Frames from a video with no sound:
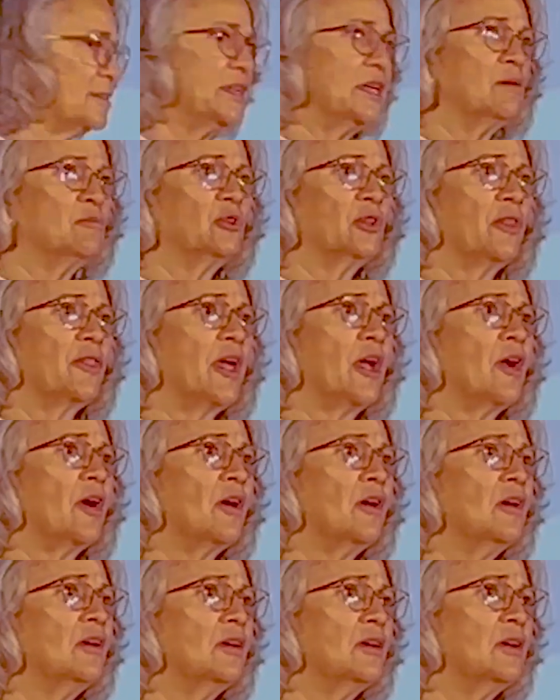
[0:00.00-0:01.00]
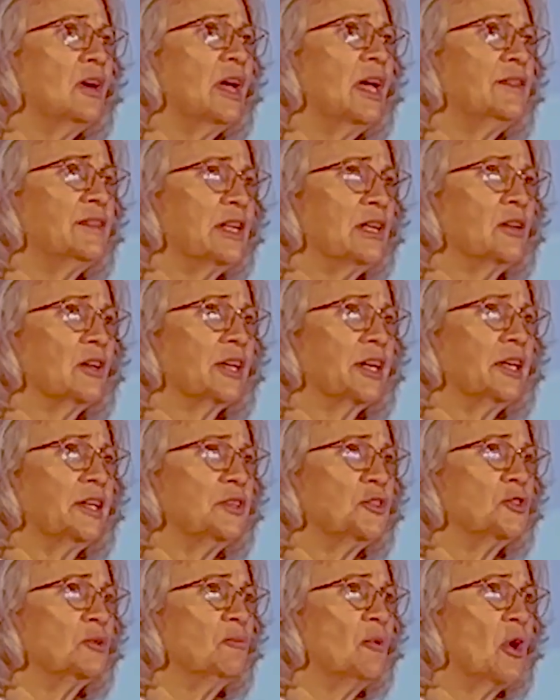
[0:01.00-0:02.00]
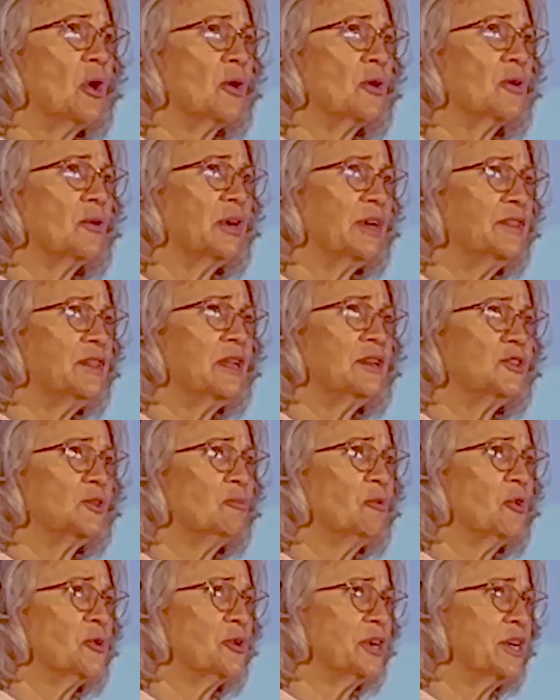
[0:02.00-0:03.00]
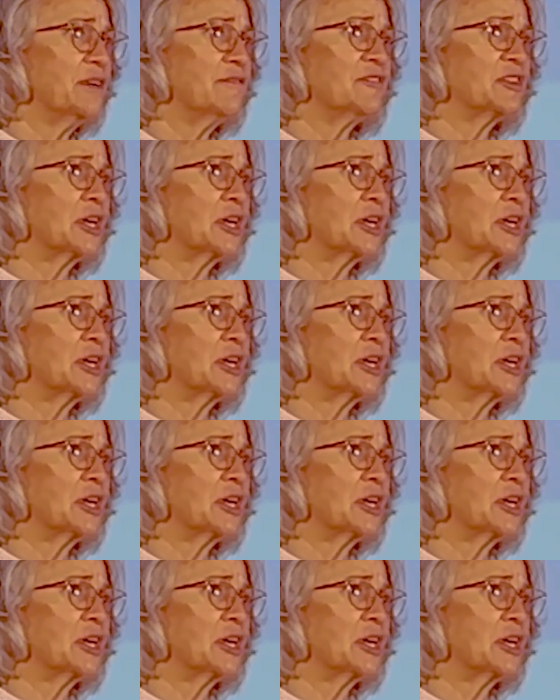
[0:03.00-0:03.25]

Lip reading: table there, and then look at it tomorrow, and then tomorrow never